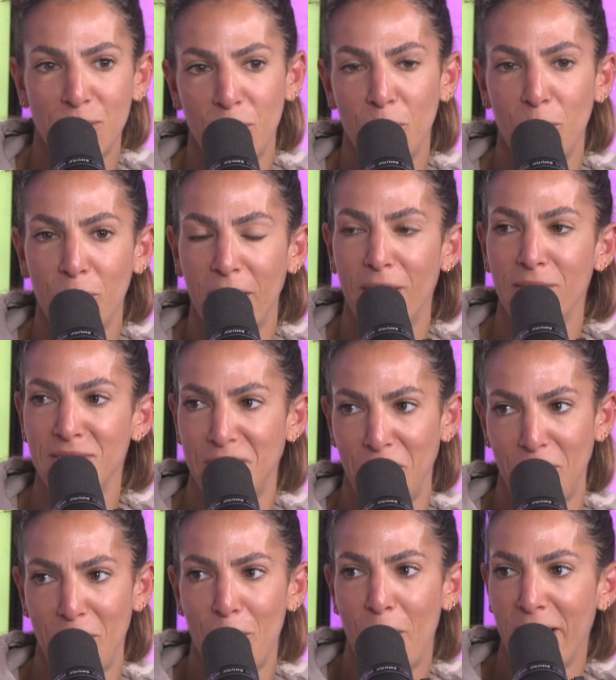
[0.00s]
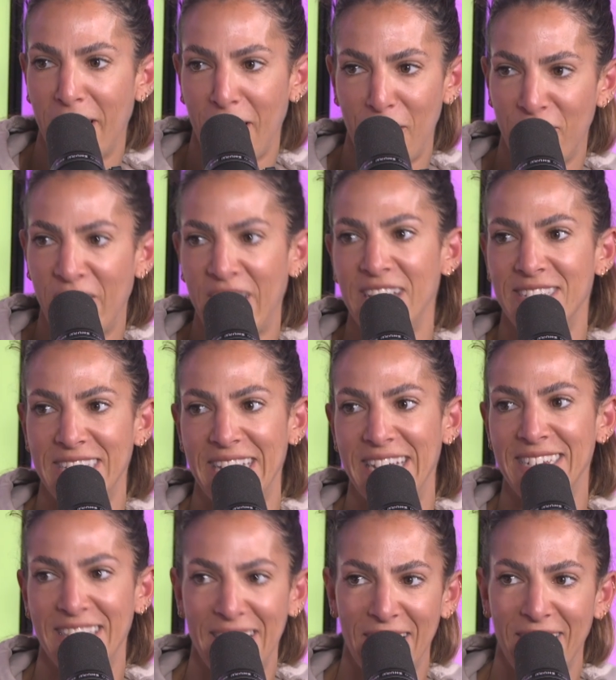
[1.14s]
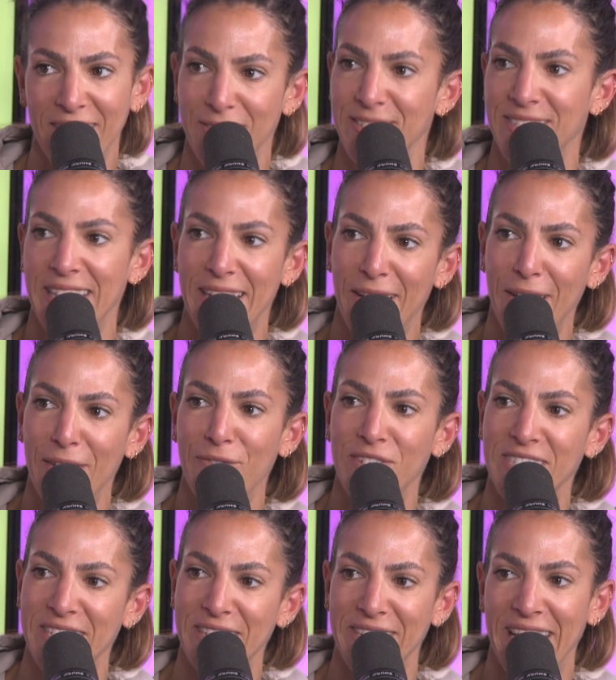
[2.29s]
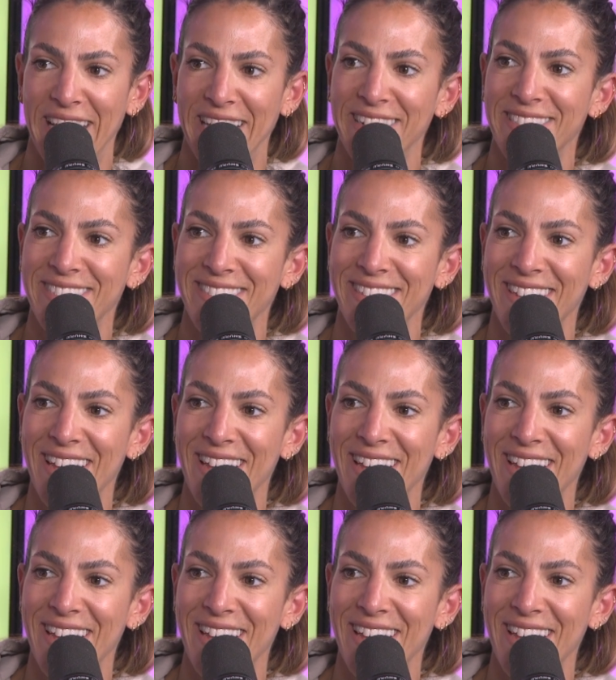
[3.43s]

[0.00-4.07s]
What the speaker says: to an all-girls school and one girl fainted and then I got sent home for 2 days.